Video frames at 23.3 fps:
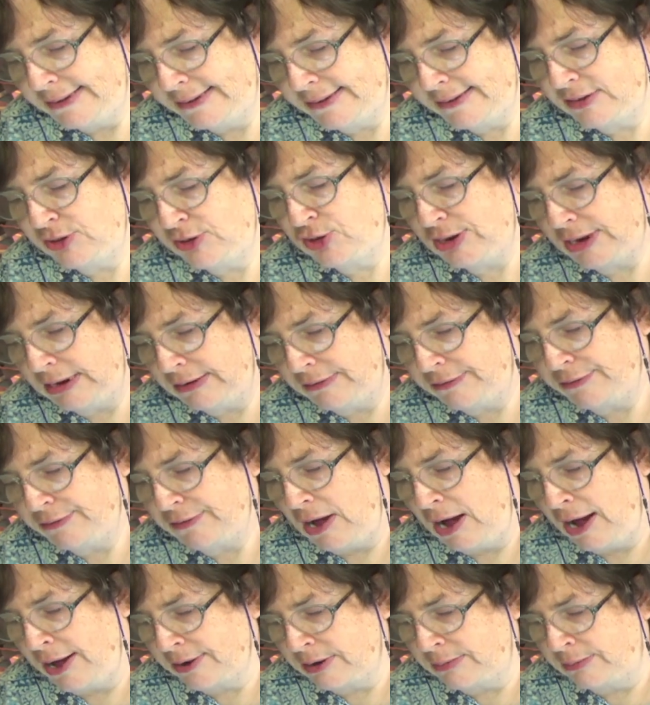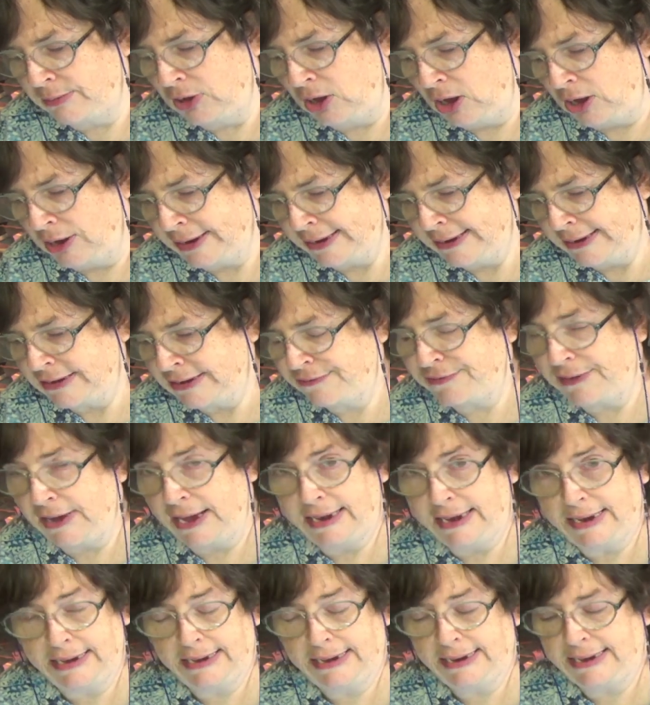Chief Autumn Long is
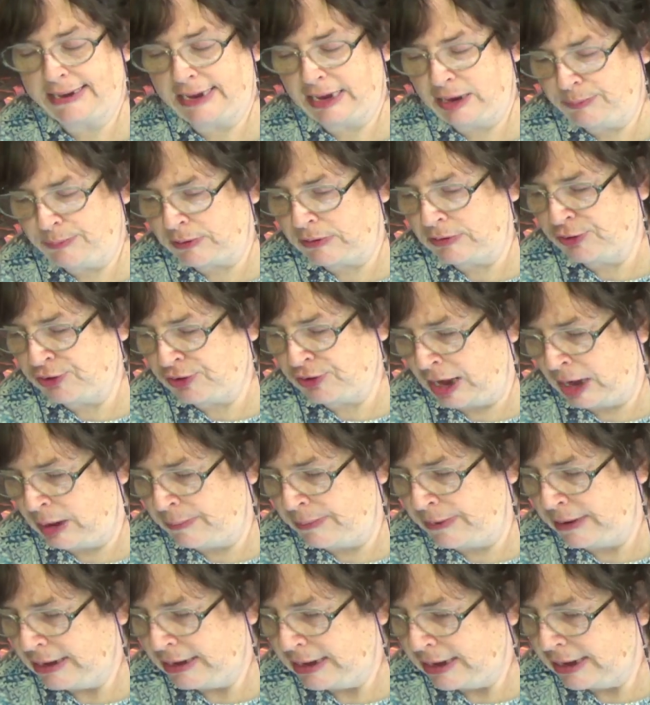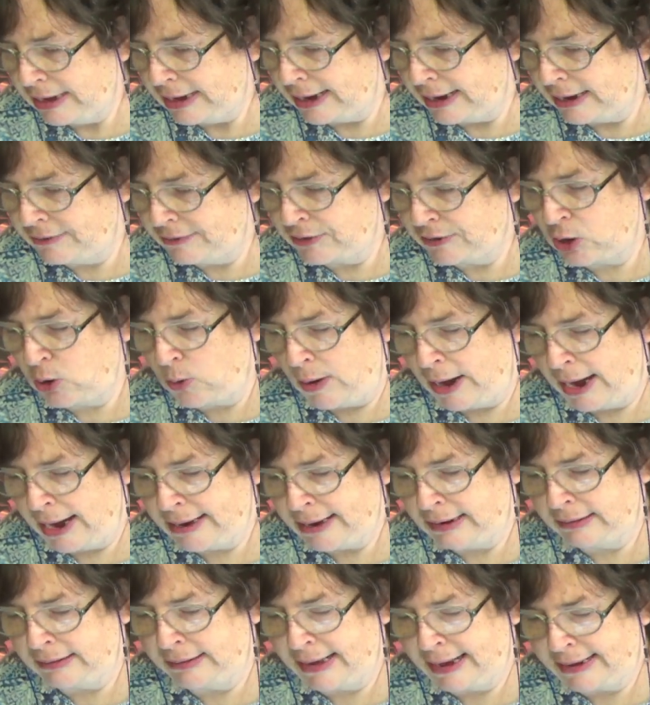fighting to keep her job in the quiet
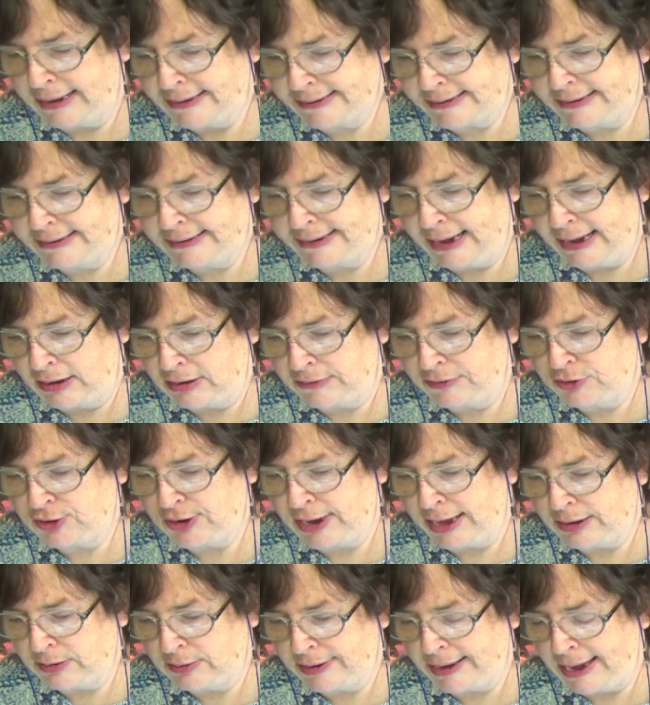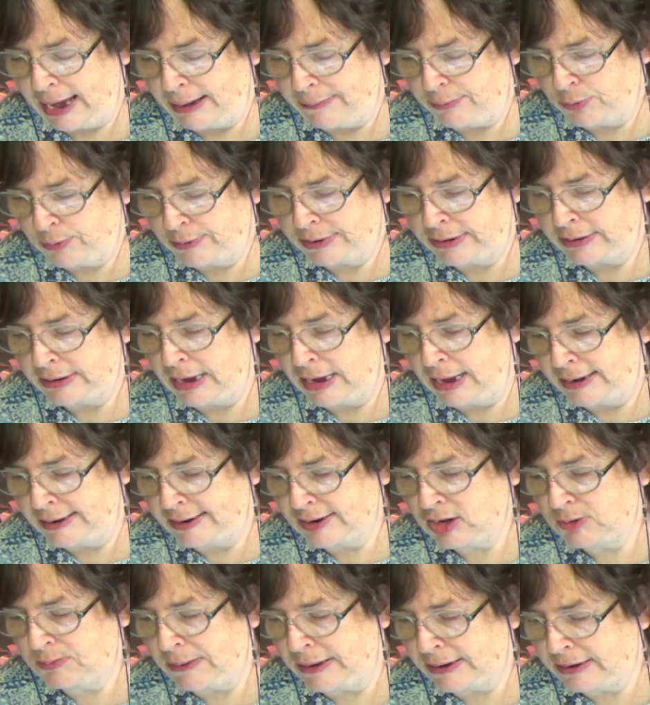Alaska town of Shadow Gap when an
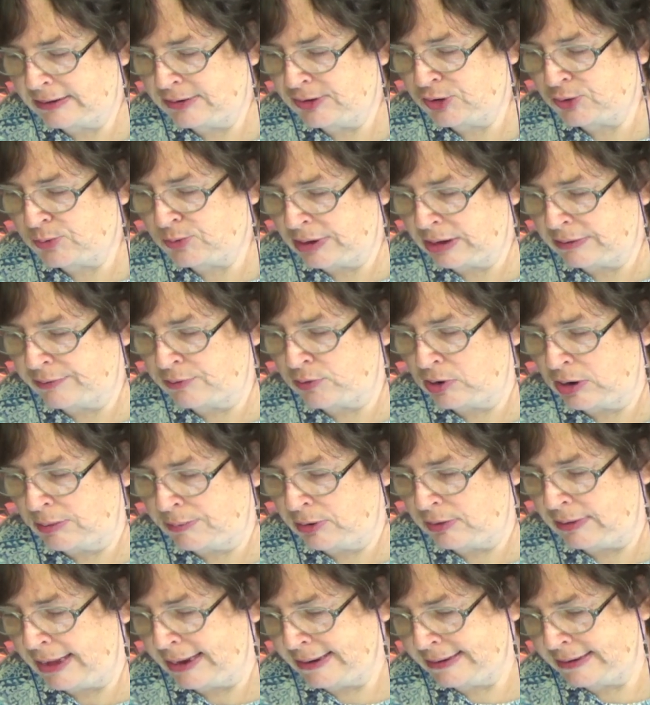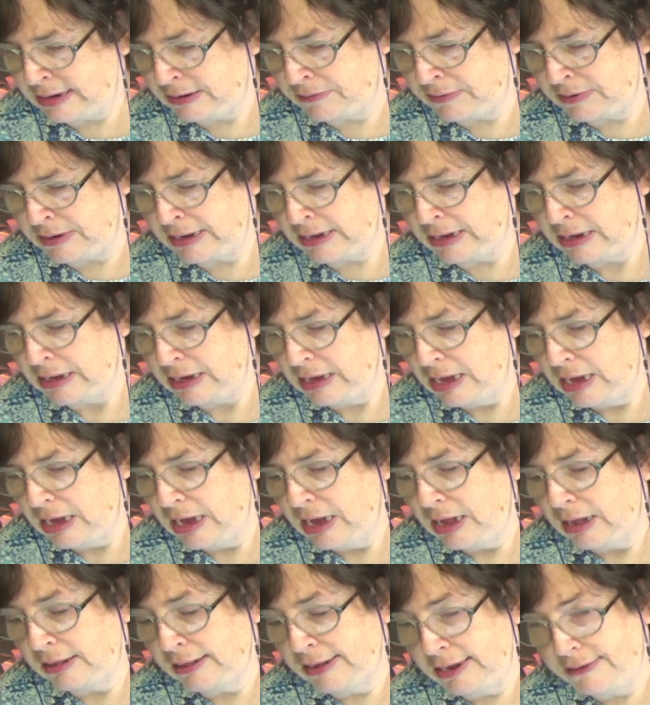unexpected string of criminal activity
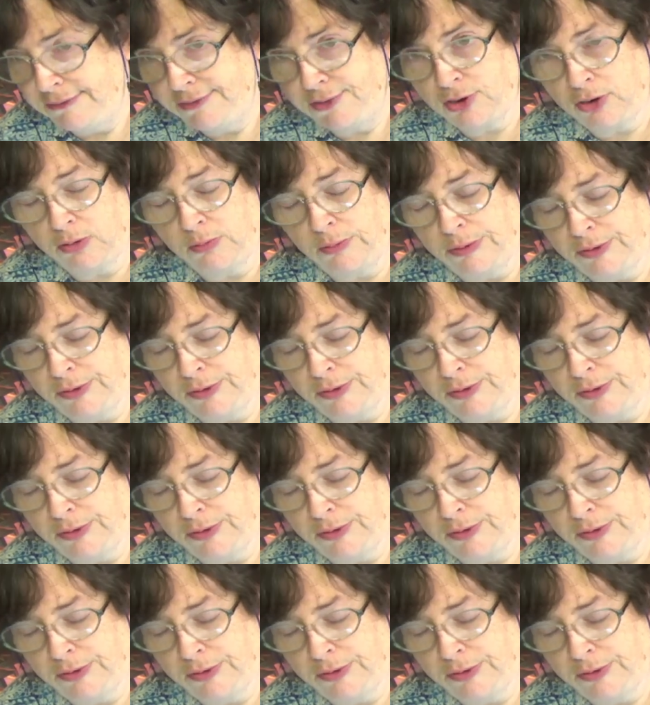leaves her with